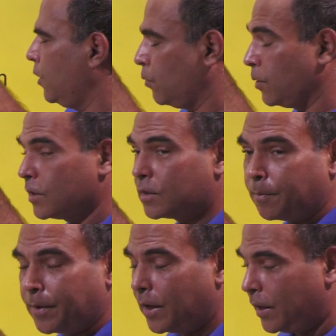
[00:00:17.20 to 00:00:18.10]
and 2 digits
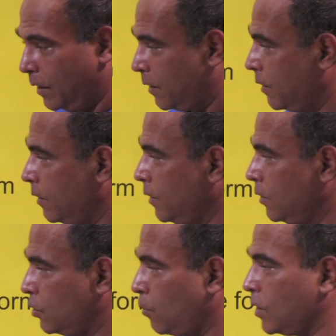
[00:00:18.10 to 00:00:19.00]
repeated here.
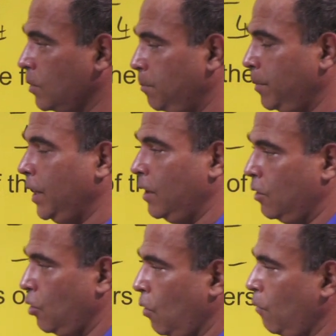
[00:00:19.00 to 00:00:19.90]
So what is the
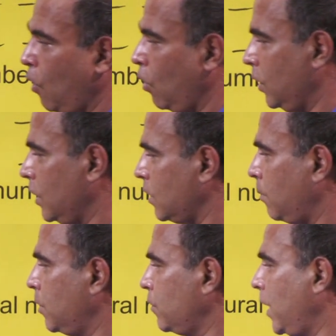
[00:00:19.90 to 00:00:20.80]
mean of all these
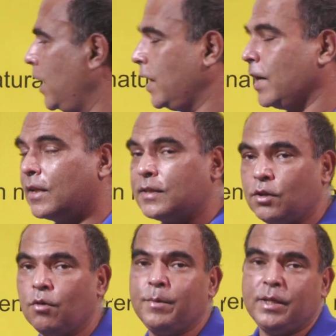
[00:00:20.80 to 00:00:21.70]
numbers? A greater than
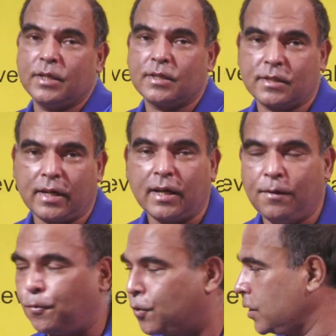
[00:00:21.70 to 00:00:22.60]
0 means it's
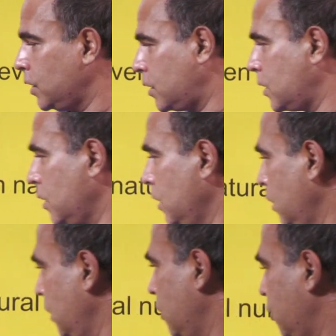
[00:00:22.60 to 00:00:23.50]
strictly 4 digits.
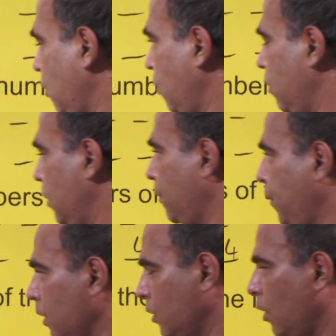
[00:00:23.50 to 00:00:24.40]
So the
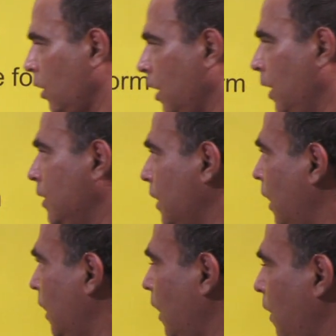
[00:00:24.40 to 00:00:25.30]
first thought is
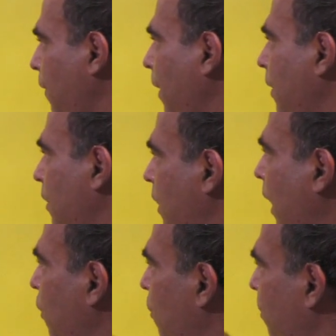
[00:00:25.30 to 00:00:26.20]
that if I try to